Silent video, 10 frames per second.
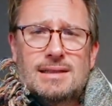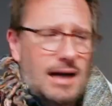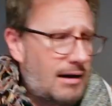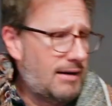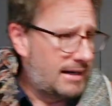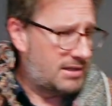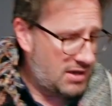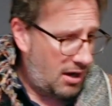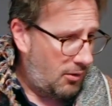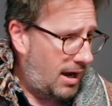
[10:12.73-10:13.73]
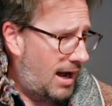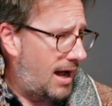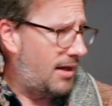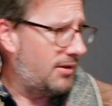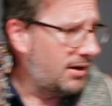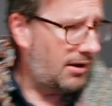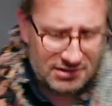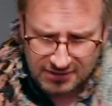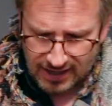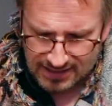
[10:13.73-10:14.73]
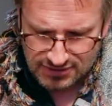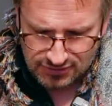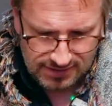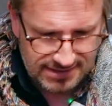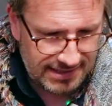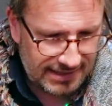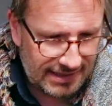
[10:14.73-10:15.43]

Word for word: All right, so uh, there you go. So Asteroid City.